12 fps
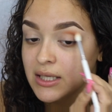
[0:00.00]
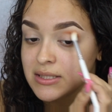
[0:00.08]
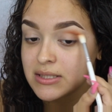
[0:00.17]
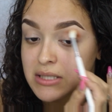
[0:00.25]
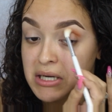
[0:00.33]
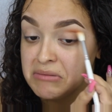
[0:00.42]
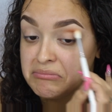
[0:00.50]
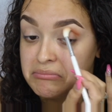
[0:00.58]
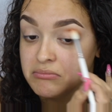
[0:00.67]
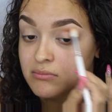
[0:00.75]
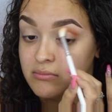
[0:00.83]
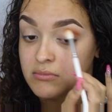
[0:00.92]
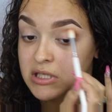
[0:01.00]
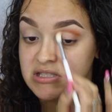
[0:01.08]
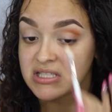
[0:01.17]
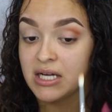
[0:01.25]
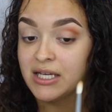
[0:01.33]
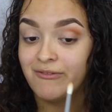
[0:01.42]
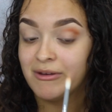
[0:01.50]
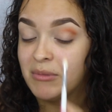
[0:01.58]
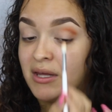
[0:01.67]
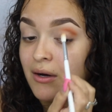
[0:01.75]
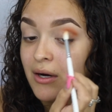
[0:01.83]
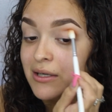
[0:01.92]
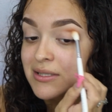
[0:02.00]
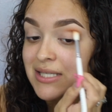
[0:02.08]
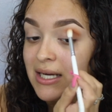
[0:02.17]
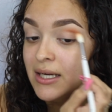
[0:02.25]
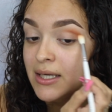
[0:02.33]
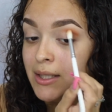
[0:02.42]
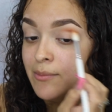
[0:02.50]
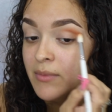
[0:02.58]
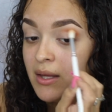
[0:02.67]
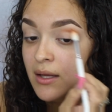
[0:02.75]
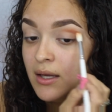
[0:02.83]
It's not giving me a hard time,